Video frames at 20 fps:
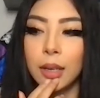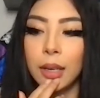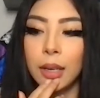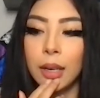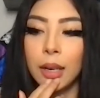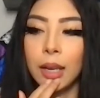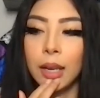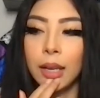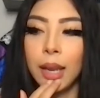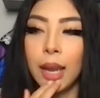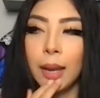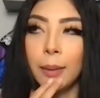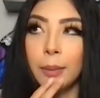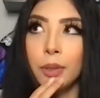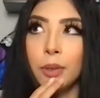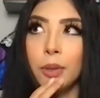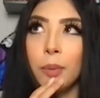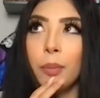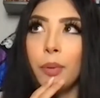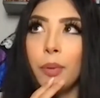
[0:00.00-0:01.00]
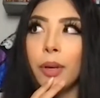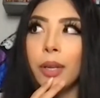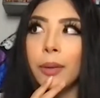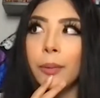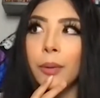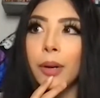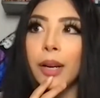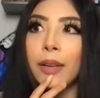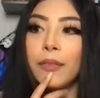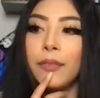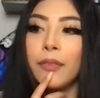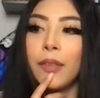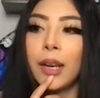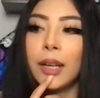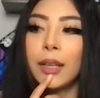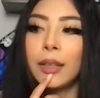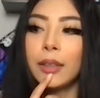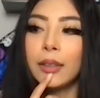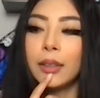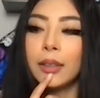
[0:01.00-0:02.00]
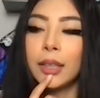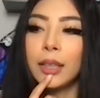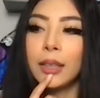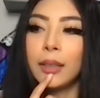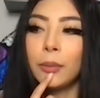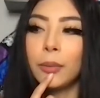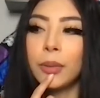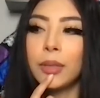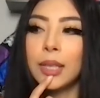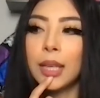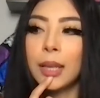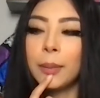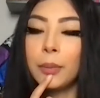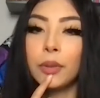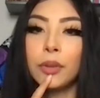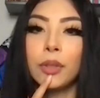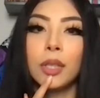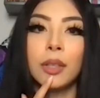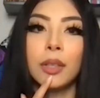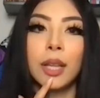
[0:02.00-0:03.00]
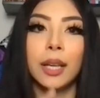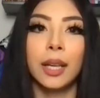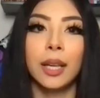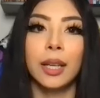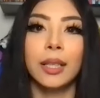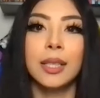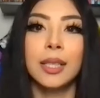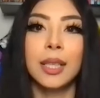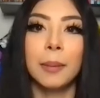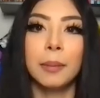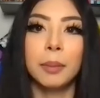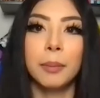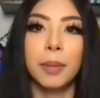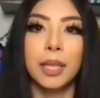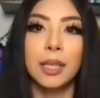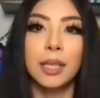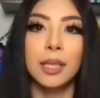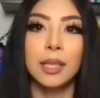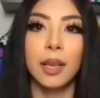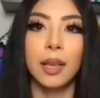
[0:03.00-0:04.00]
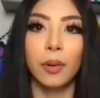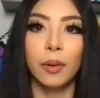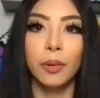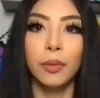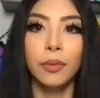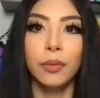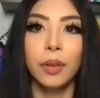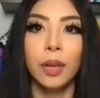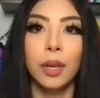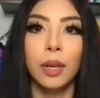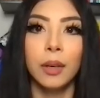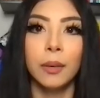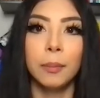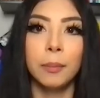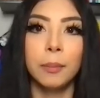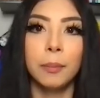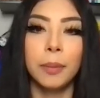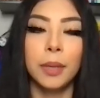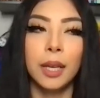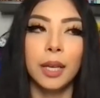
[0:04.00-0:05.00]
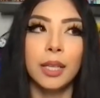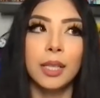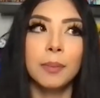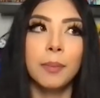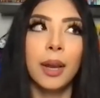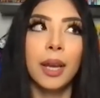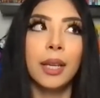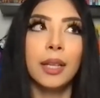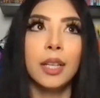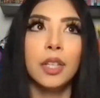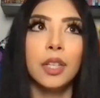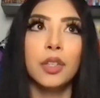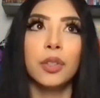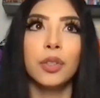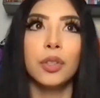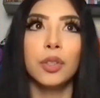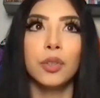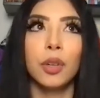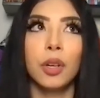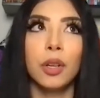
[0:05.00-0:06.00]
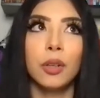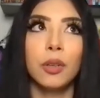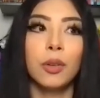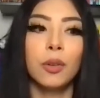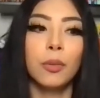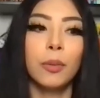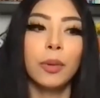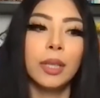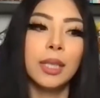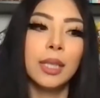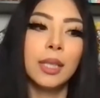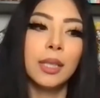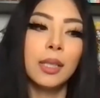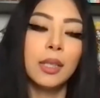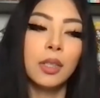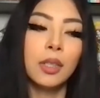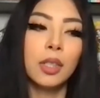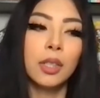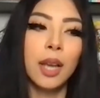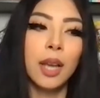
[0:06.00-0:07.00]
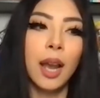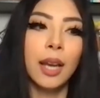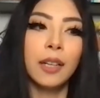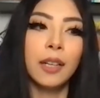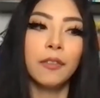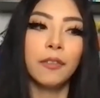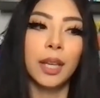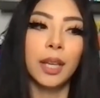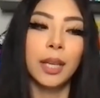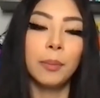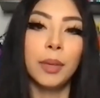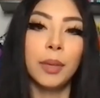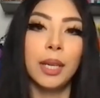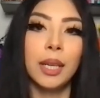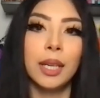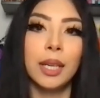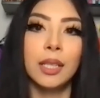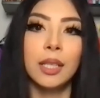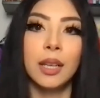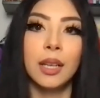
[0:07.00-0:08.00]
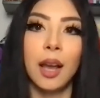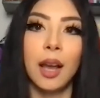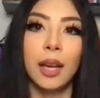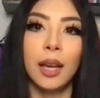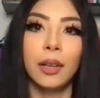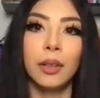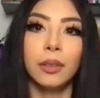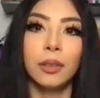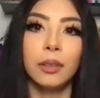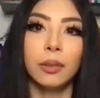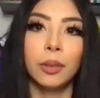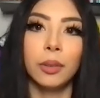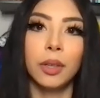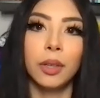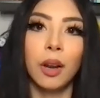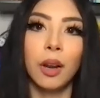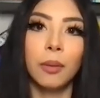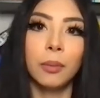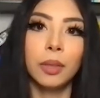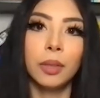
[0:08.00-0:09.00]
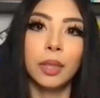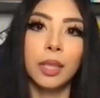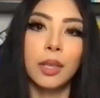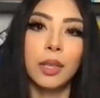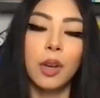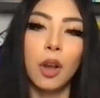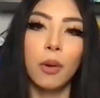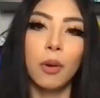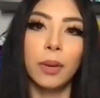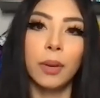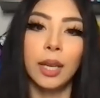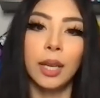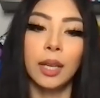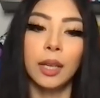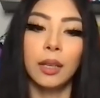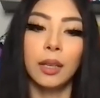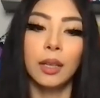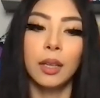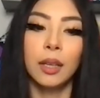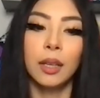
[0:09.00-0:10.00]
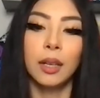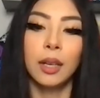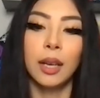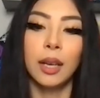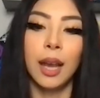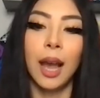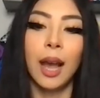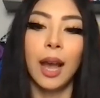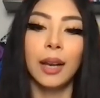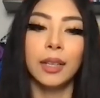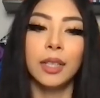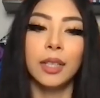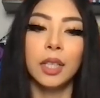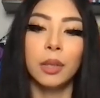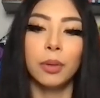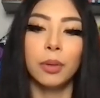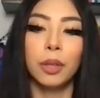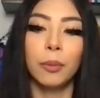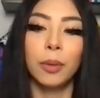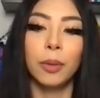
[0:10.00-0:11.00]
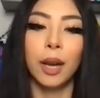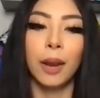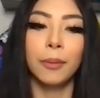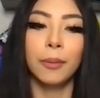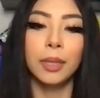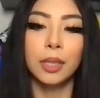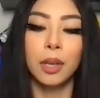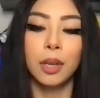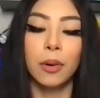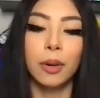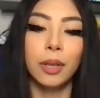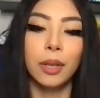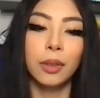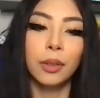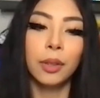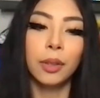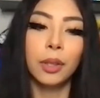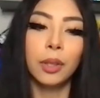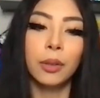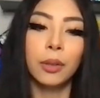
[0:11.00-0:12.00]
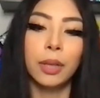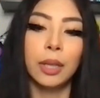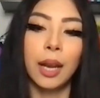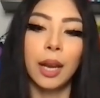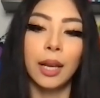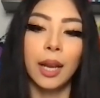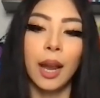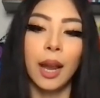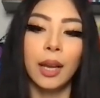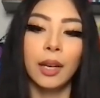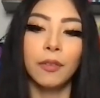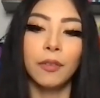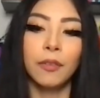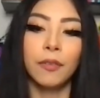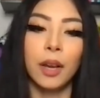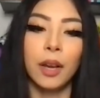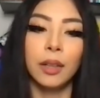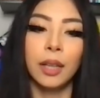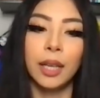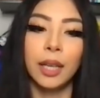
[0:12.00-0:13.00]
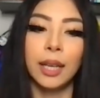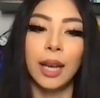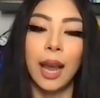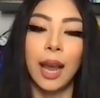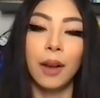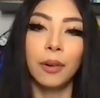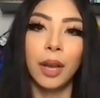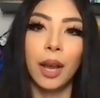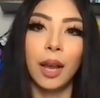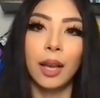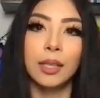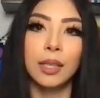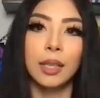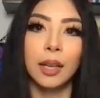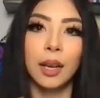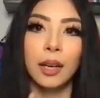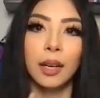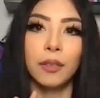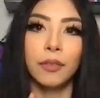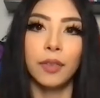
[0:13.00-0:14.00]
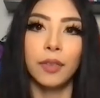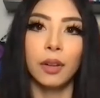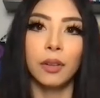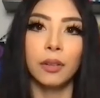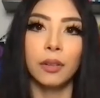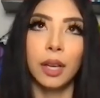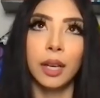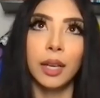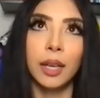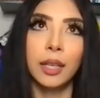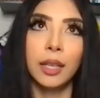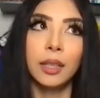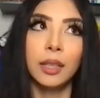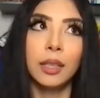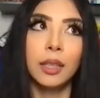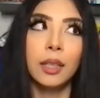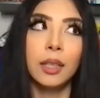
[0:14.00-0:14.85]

it came to a point where I finally was able to like accept myself, because my initial struggle was just kind of like being in denial or not really knowing how to deal with what I was going through. And I kind of felt like an outcast. I kind of felt like